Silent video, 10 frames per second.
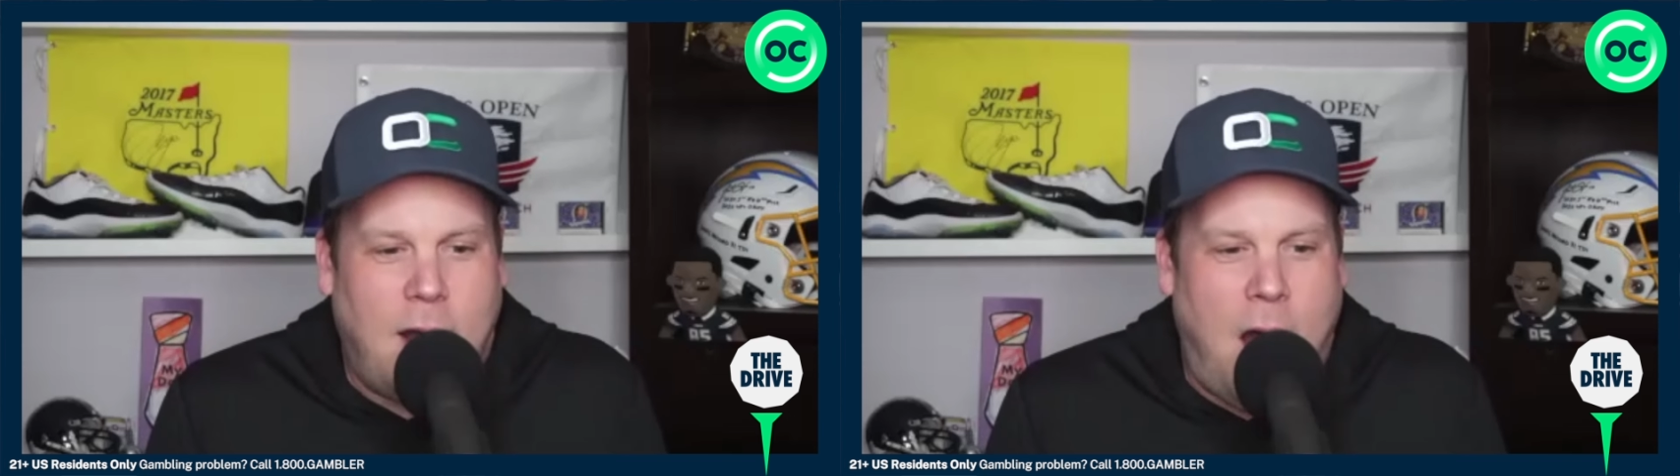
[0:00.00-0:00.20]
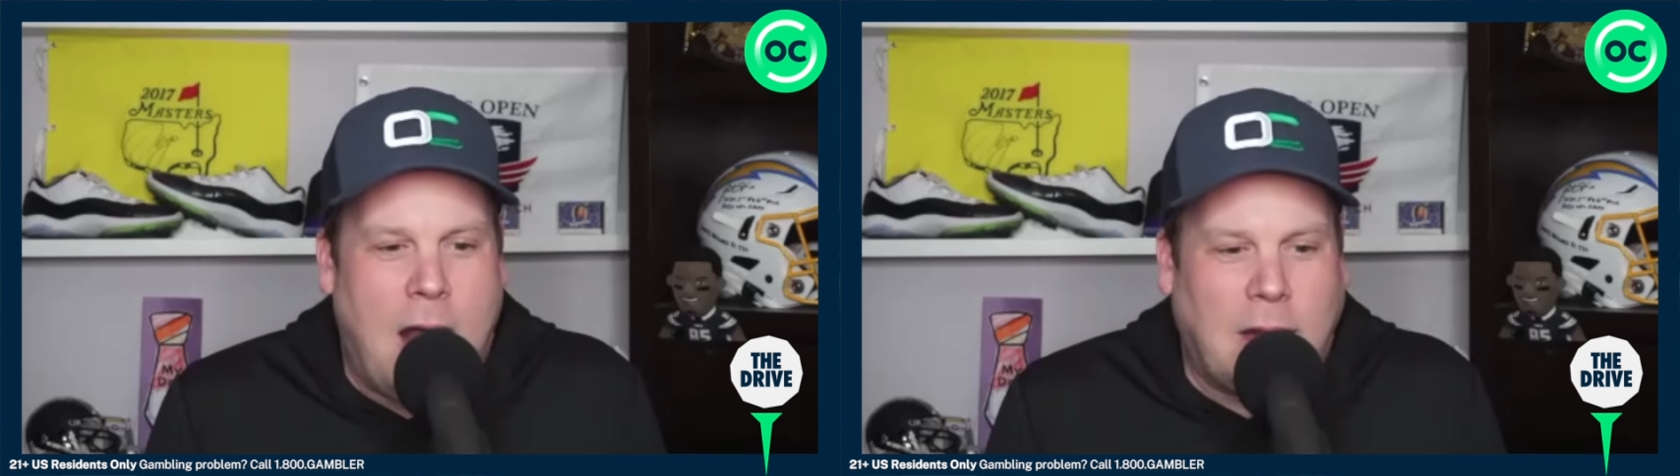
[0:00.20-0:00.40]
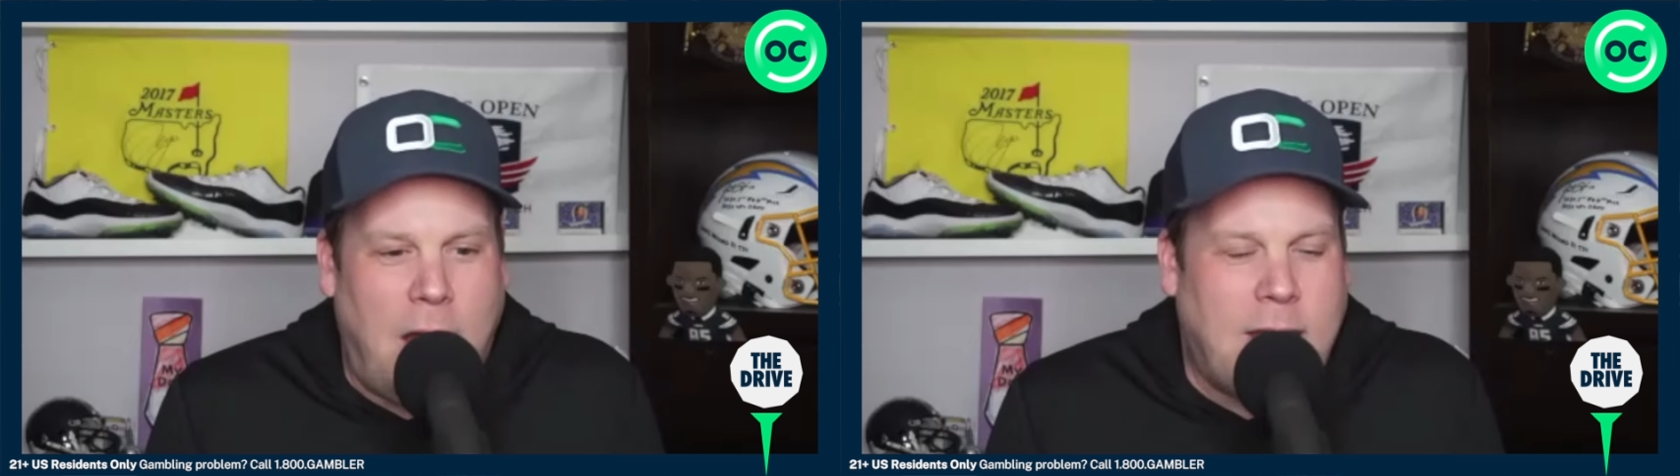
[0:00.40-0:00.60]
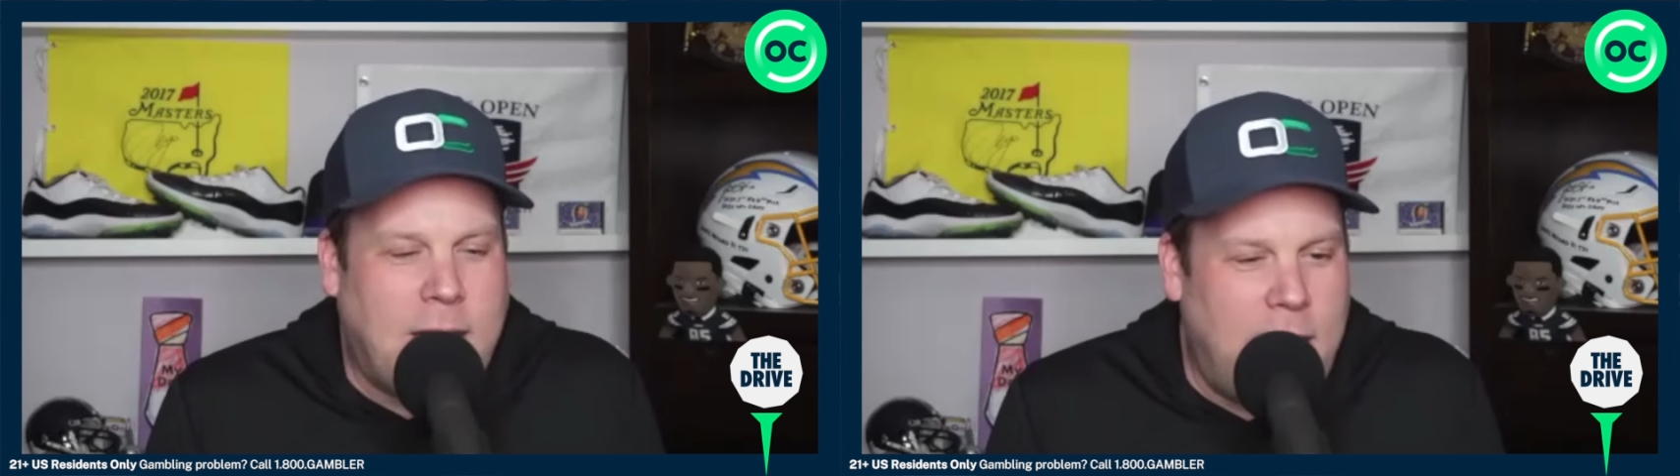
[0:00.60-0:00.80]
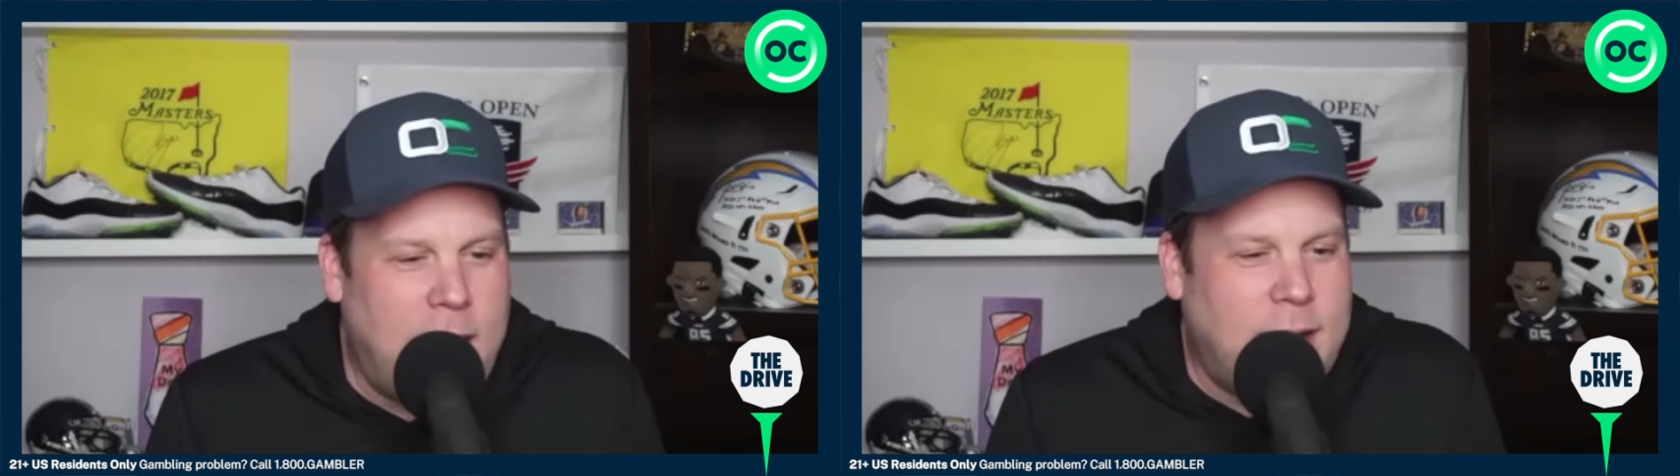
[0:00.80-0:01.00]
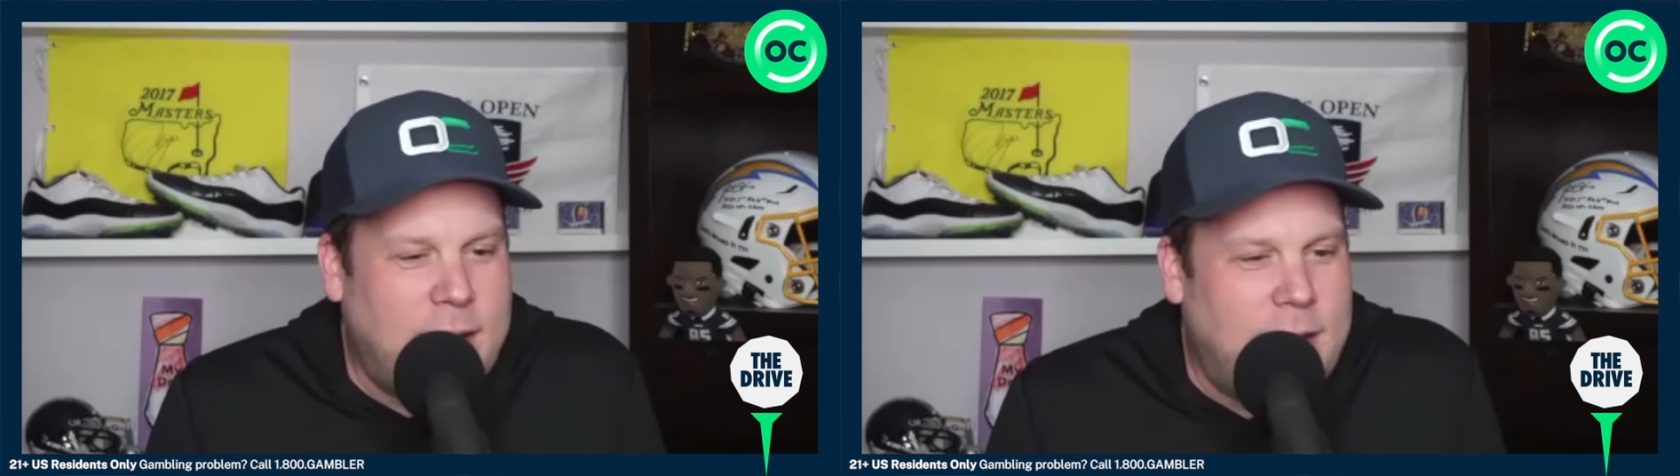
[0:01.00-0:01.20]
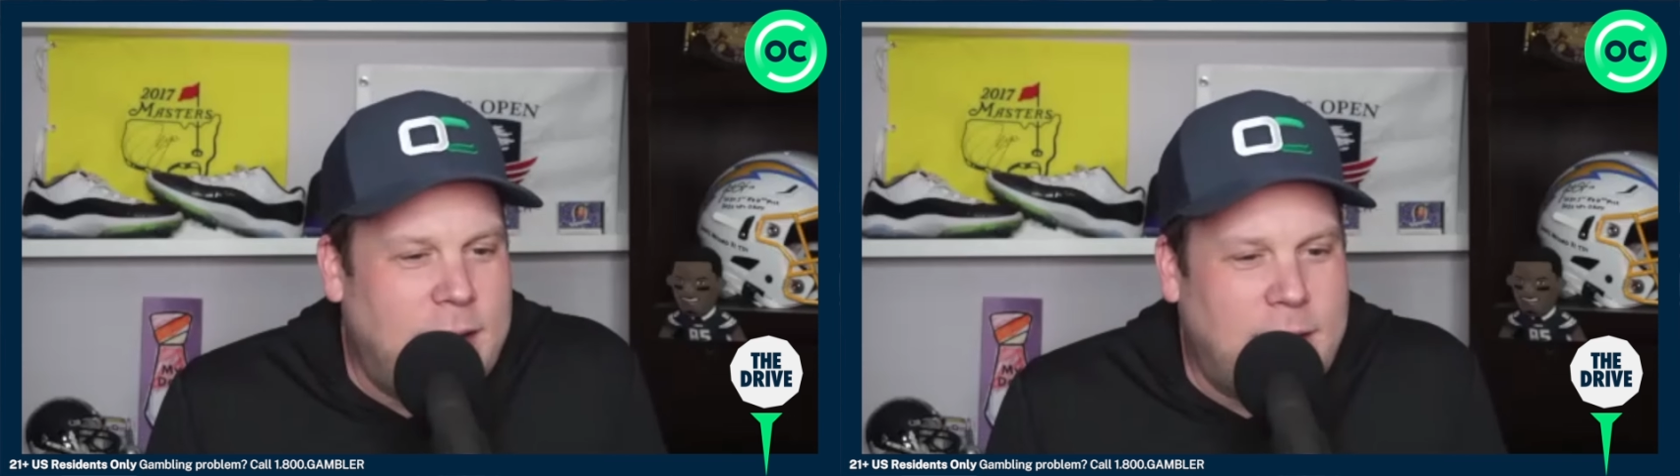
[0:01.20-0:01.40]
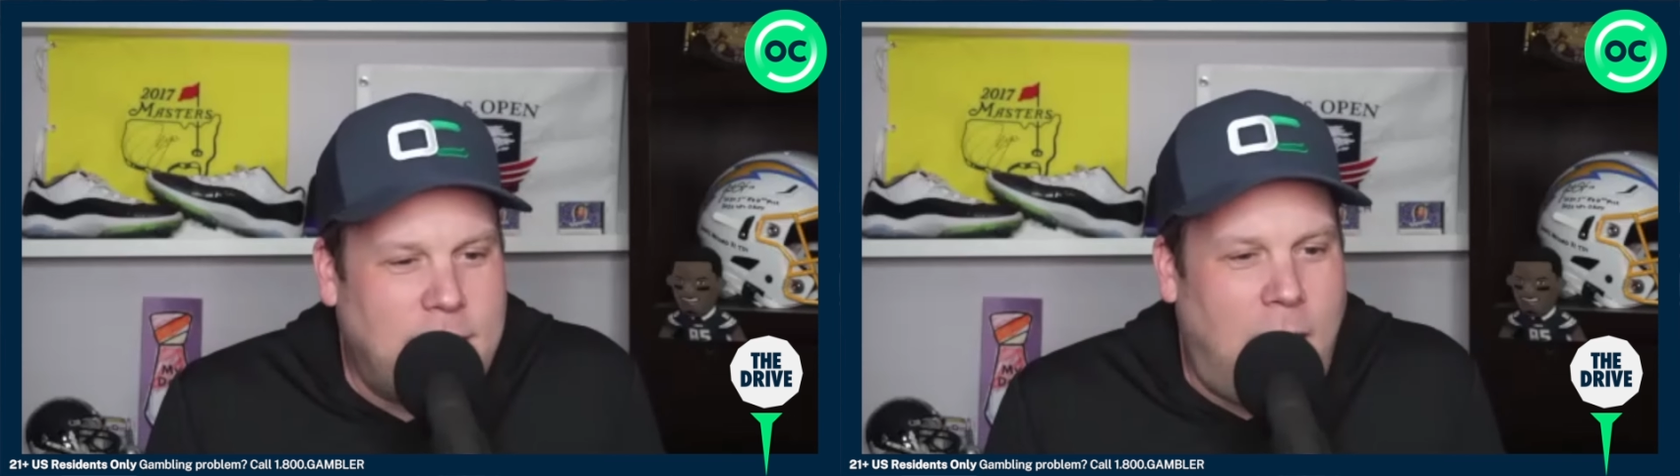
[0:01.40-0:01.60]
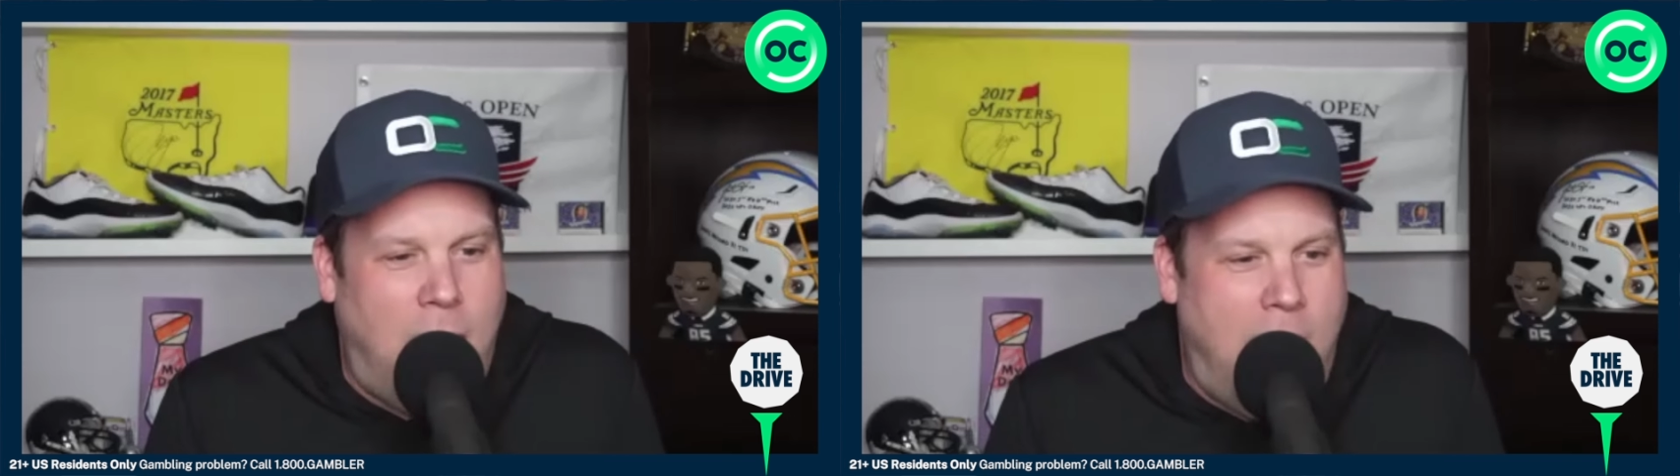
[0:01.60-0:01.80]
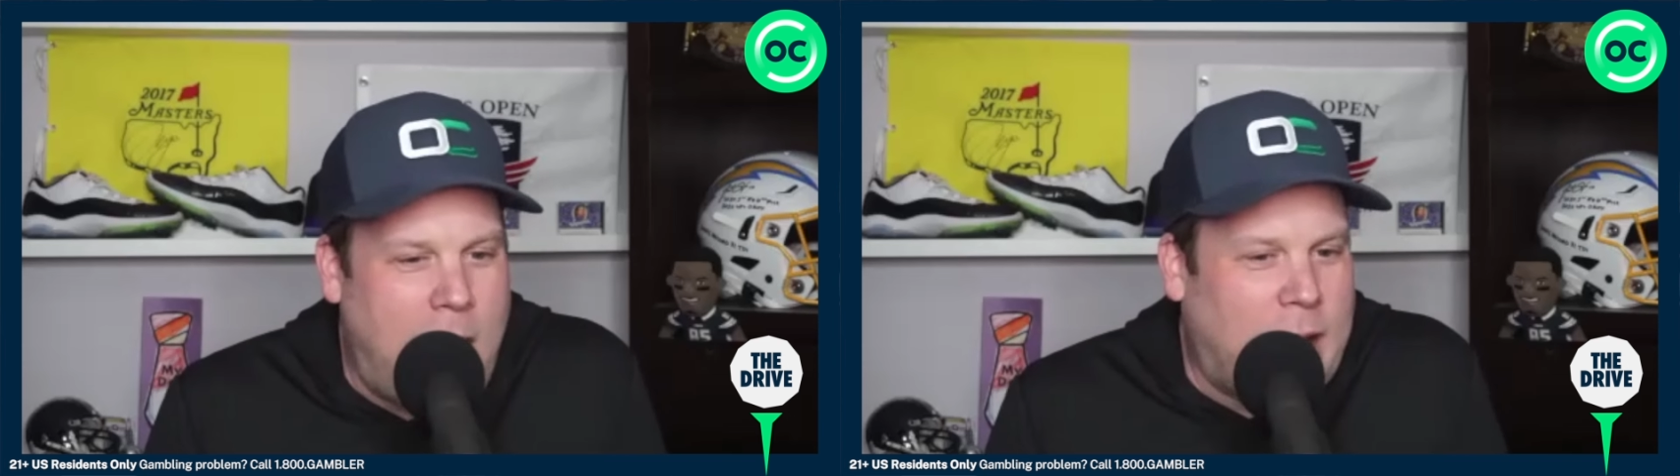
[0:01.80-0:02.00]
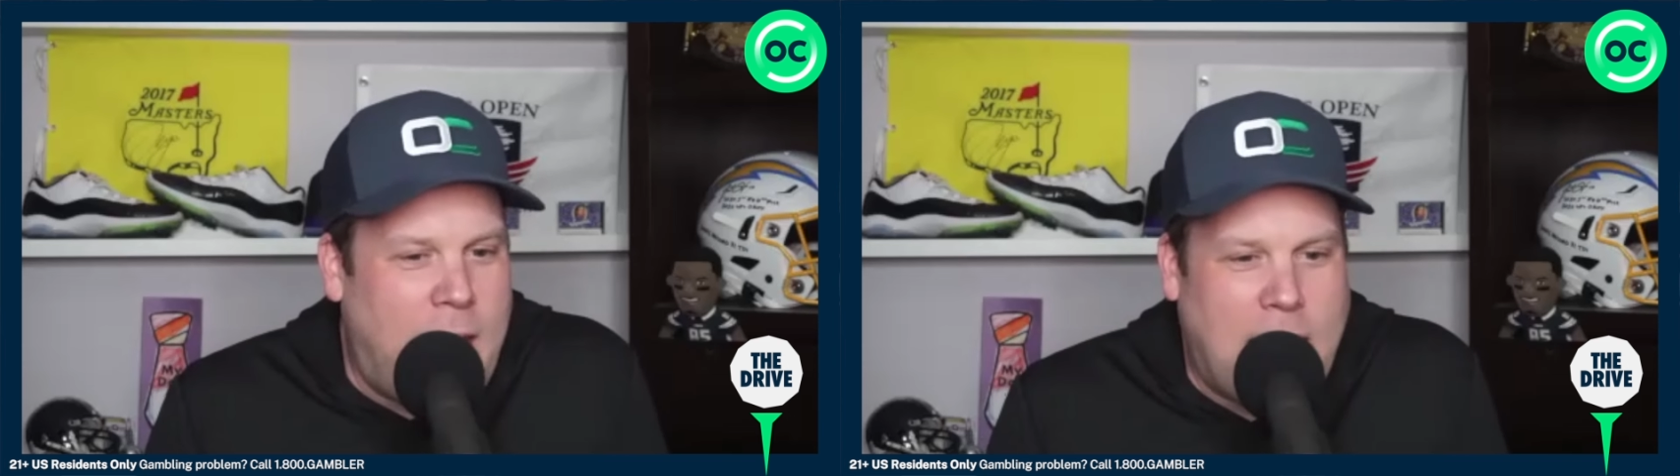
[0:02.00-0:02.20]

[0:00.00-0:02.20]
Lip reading: I like it. Again,